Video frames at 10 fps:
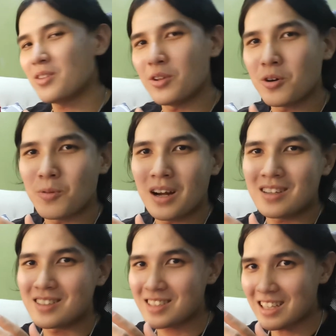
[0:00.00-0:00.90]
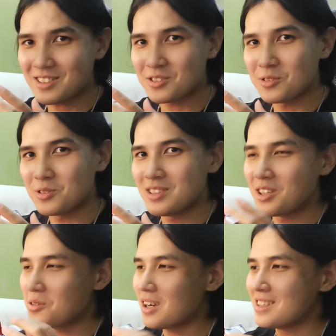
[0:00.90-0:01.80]
You know what, the size is good,
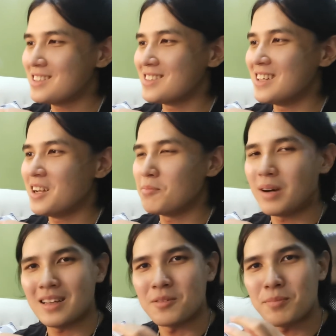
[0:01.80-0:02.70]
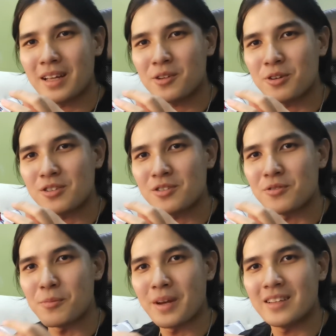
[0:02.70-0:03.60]
the quality is there, but the main question
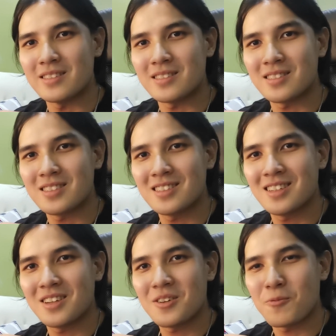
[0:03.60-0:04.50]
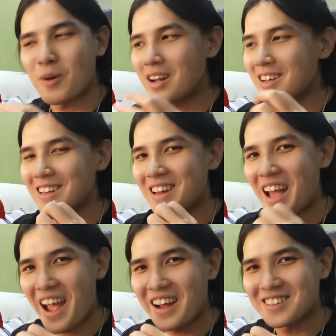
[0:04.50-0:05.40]
remains whether it
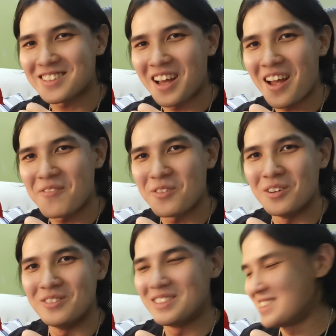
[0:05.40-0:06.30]
hangs a headphone.